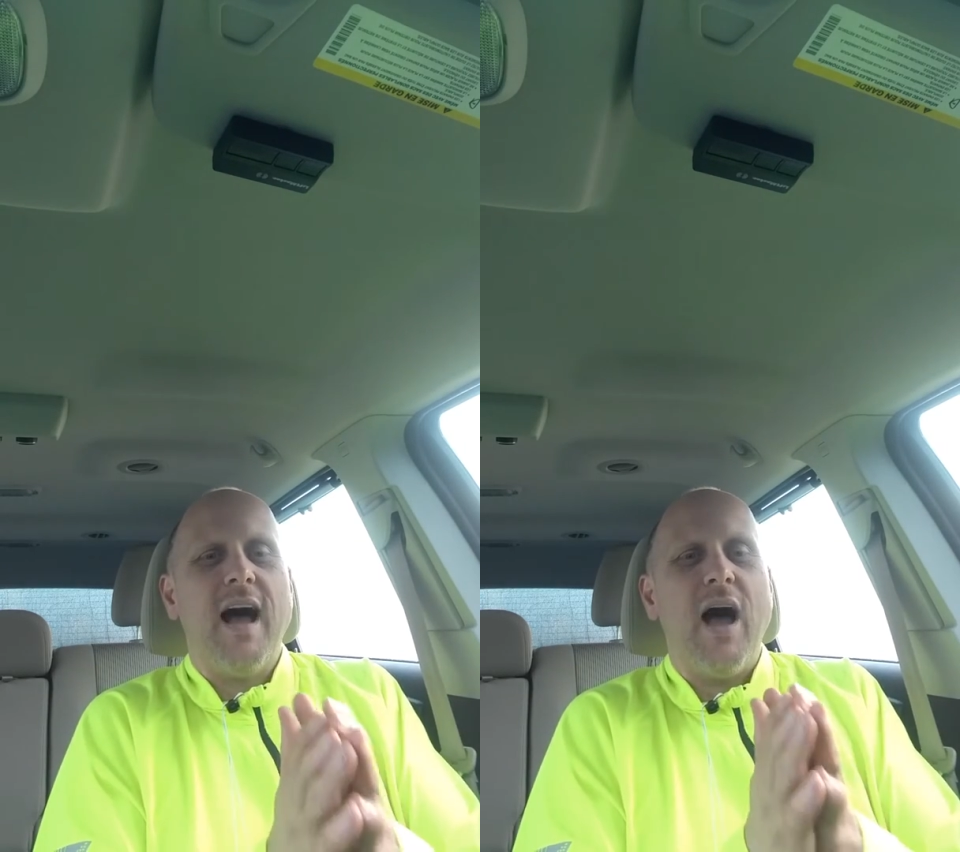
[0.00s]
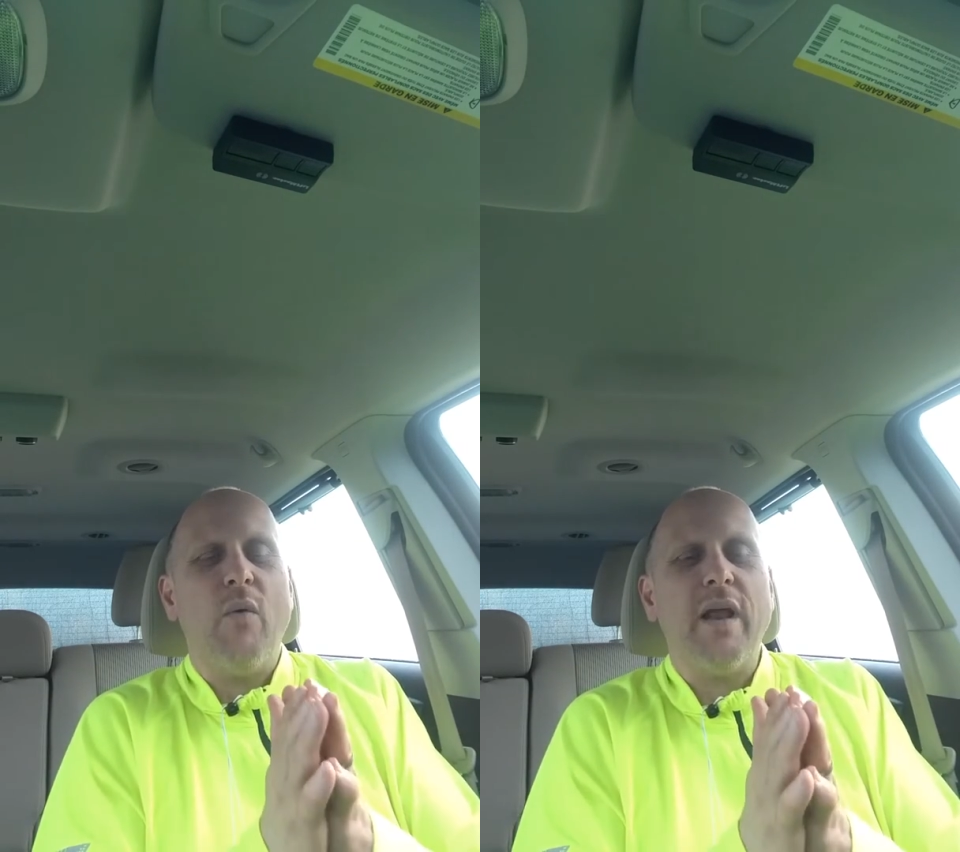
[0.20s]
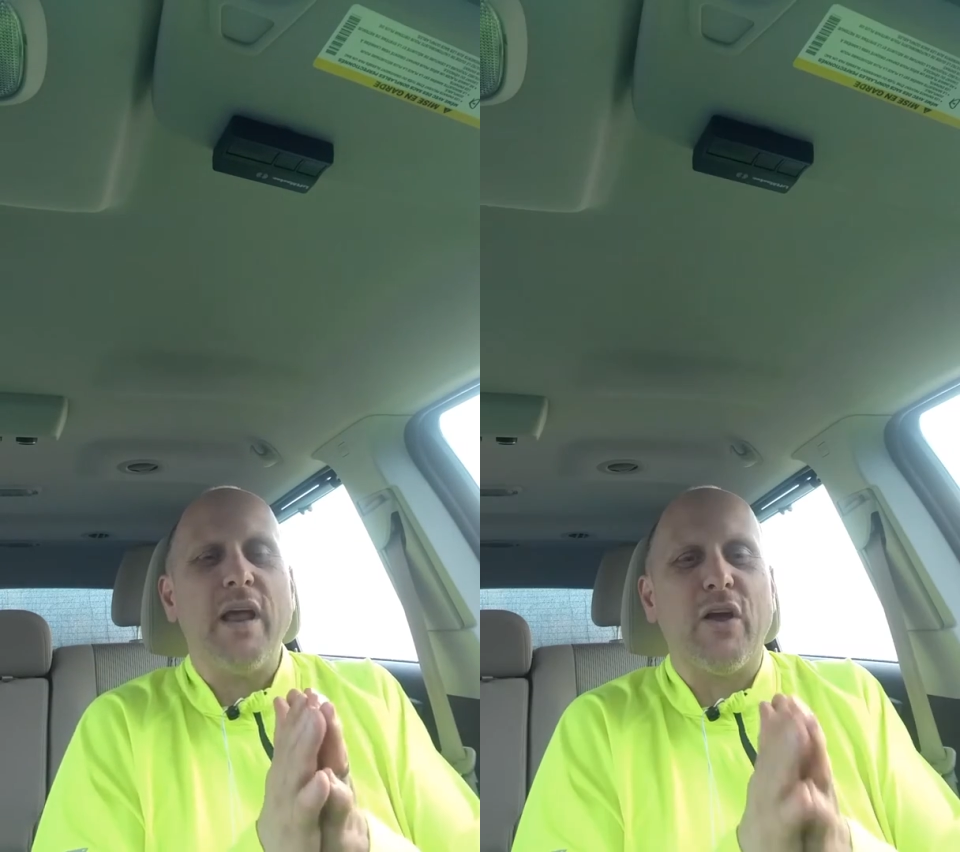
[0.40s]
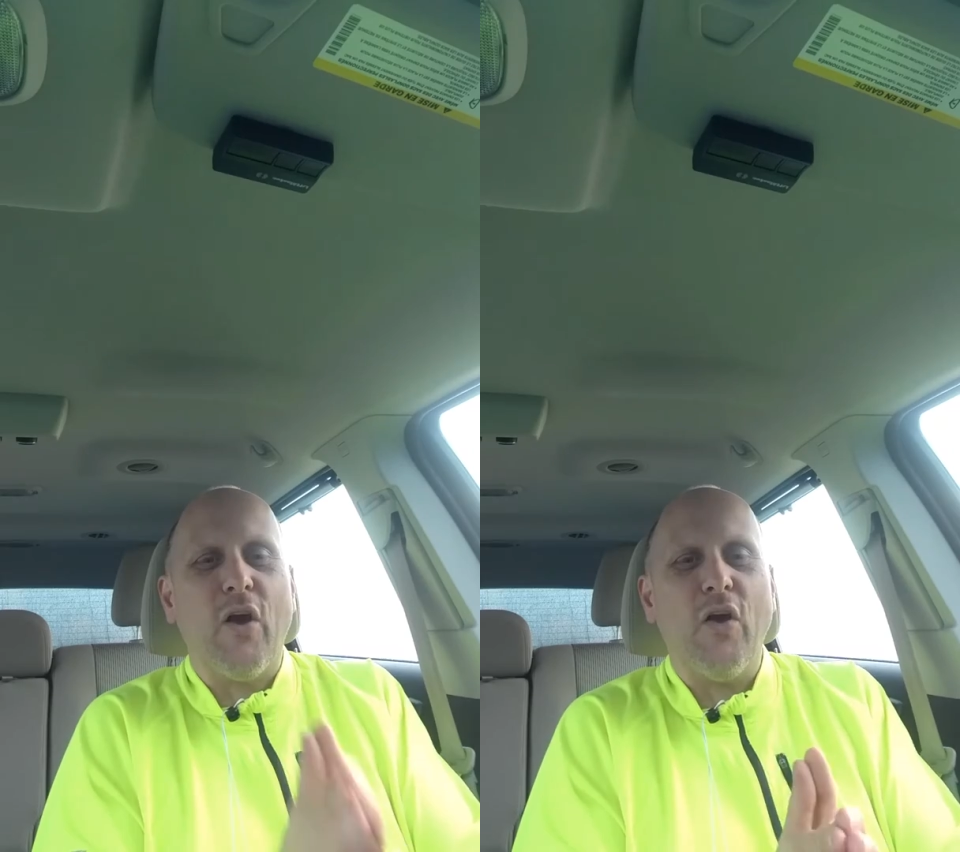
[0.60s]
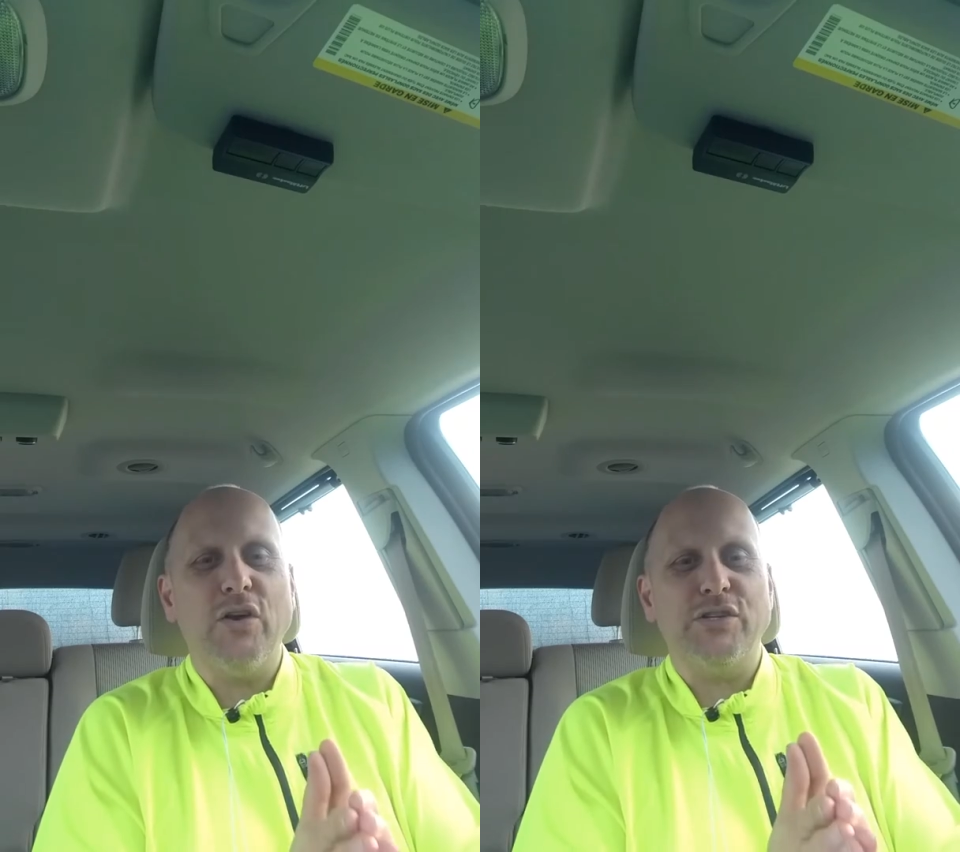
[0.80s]
I want to
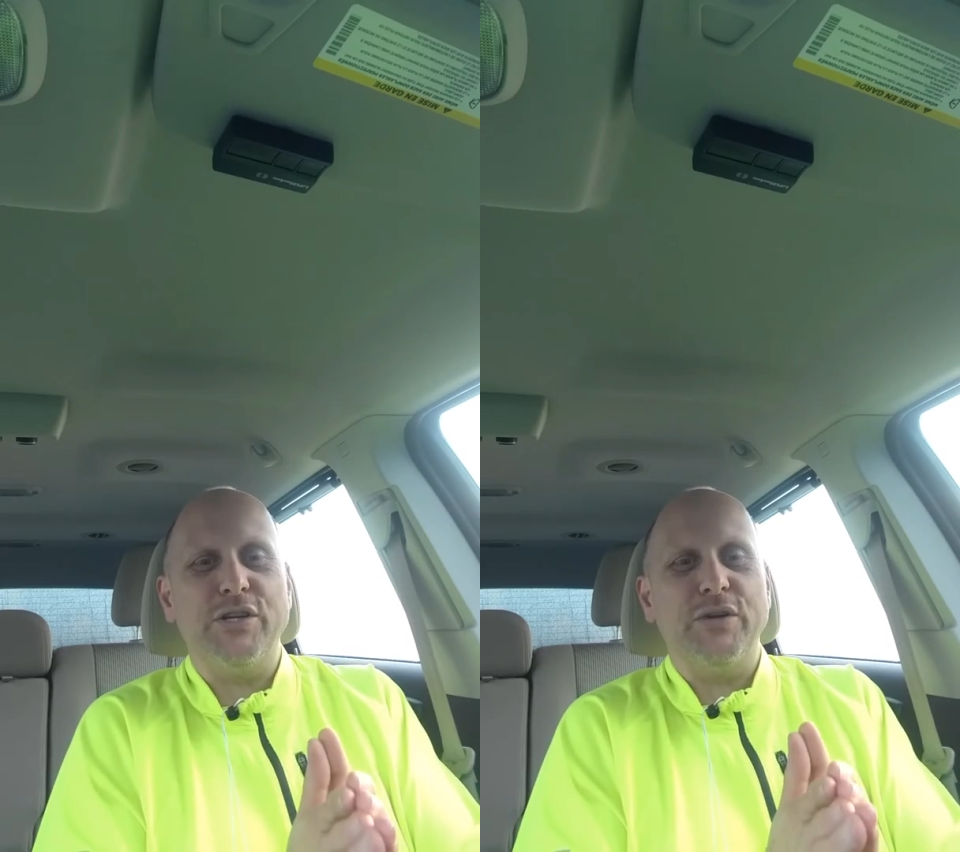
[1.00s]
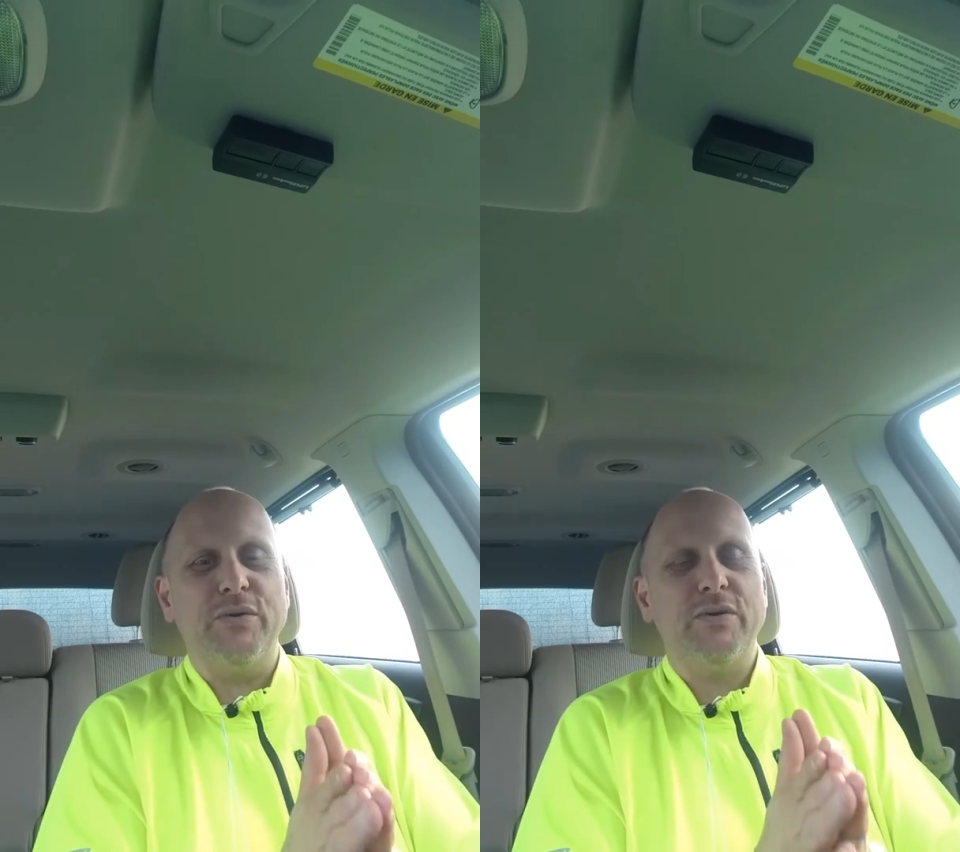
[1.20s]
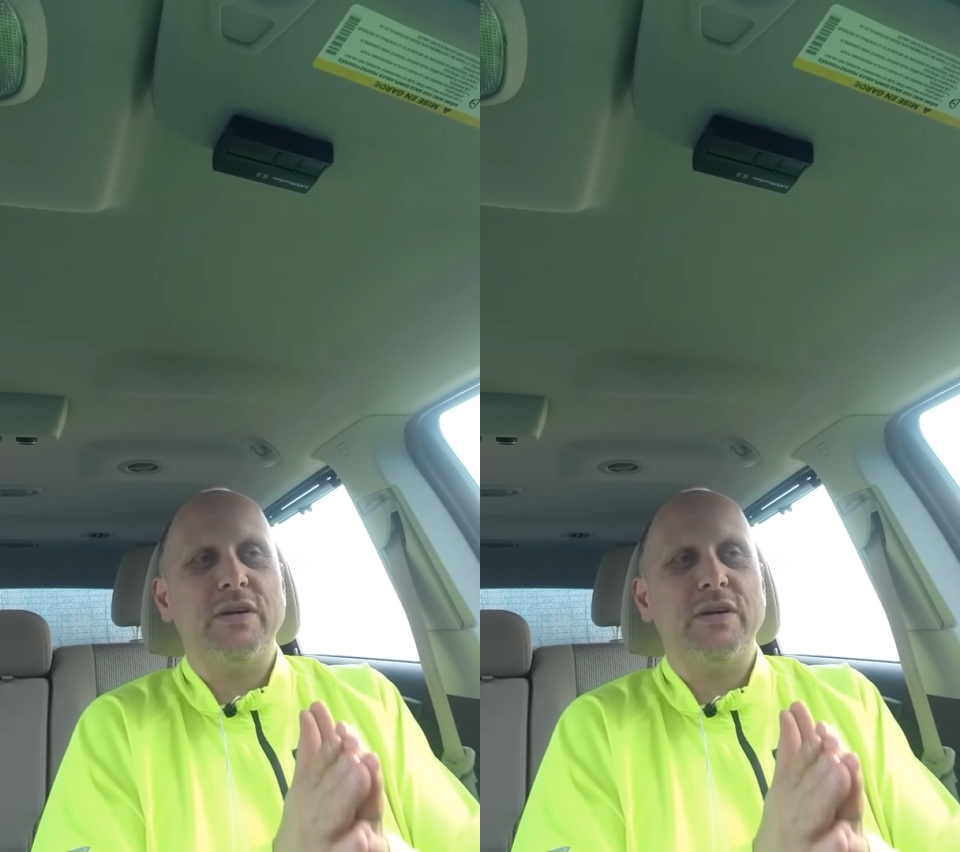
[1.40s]
encourage you